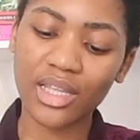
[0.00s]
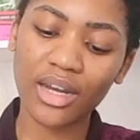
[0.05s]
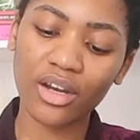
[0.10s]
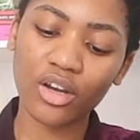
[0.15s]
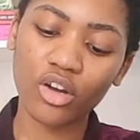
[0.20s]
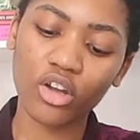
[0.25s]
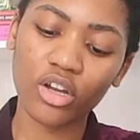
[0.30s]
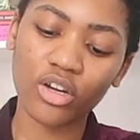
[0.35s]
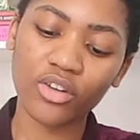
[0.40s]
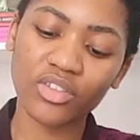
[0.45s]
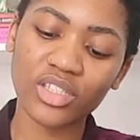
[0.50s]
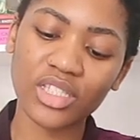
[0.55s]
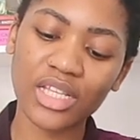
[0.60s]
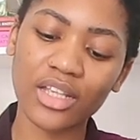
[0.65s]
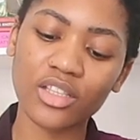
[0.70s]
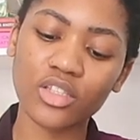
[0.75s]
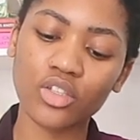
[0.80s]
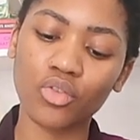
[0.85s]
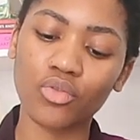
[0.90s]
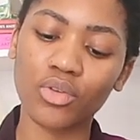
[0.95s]
that a lot of
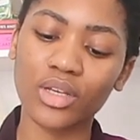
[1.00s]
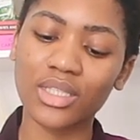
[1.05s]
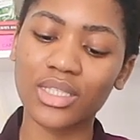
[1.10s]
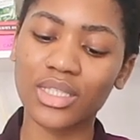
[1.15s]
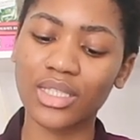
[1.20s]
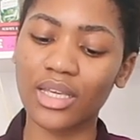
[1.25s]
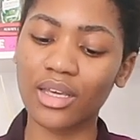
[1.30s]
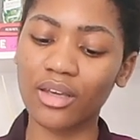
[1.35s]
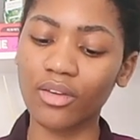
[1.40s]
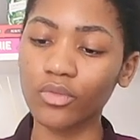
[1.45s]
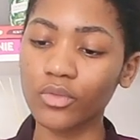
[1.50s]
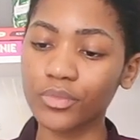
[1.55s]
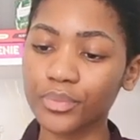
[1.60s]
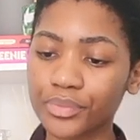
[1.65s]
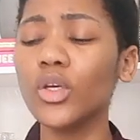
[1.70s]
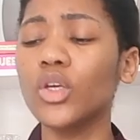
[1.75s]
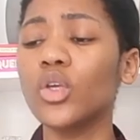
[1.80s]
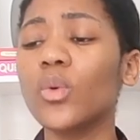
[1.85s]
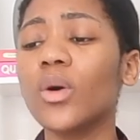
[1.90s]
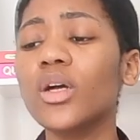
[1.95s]
sunscreens give.
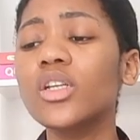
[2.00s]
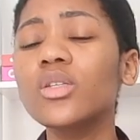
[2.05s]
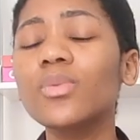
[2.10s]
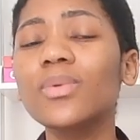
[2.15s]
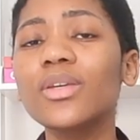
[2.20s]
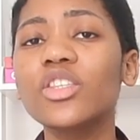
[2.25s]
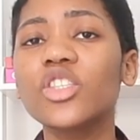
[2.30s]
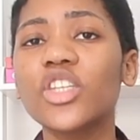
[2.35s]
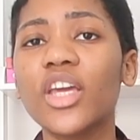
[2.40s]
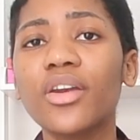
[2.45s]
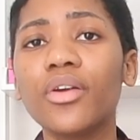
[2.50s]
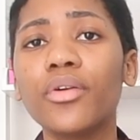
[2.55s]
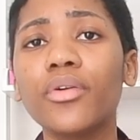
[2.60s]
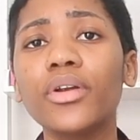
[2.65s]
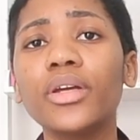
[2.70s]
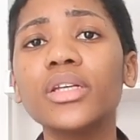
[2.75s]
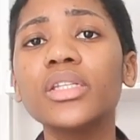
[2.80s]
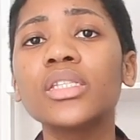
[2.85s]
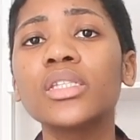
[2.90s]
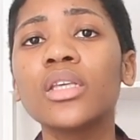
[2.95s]
You want to be
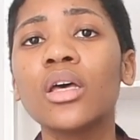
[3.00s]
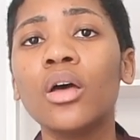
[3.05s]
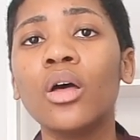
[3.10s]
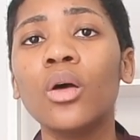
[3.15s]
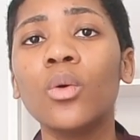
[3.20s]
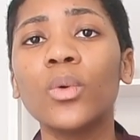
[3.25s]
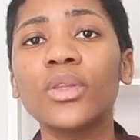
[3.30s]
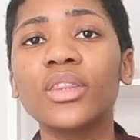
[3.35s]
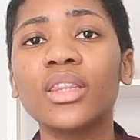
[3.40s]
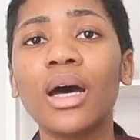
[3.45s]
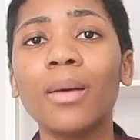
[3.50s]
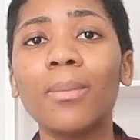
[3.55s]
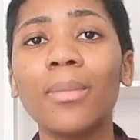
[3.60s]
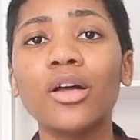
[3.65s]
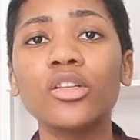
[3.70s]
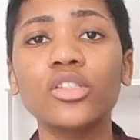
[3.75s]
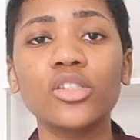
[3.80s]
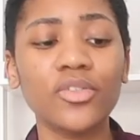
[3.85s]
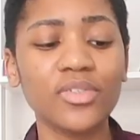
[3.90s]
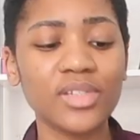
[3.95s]
generous with the
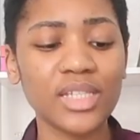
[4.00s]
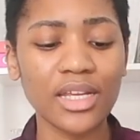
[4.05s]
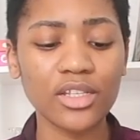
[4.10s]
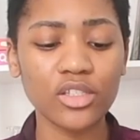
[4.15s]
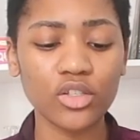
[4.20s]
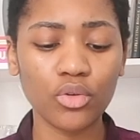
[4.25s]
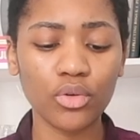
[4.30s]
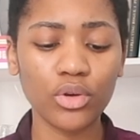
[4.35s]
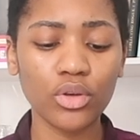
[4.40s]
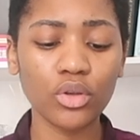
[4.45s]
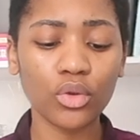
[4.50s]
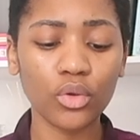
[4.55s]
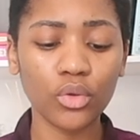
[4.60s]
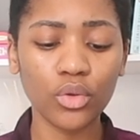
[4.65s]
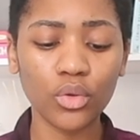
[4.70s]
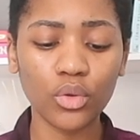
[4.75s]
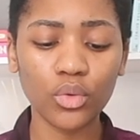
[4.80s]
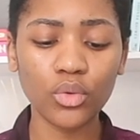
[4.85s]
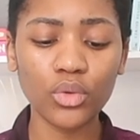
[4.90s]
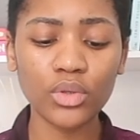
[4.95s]
amount of sunscreen you
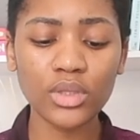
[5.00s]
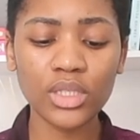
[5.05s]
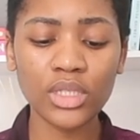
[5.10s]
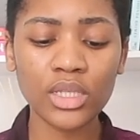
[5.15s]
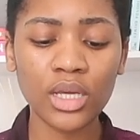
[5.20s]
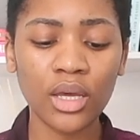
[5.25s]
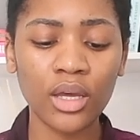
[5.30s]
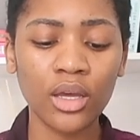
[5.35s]
use.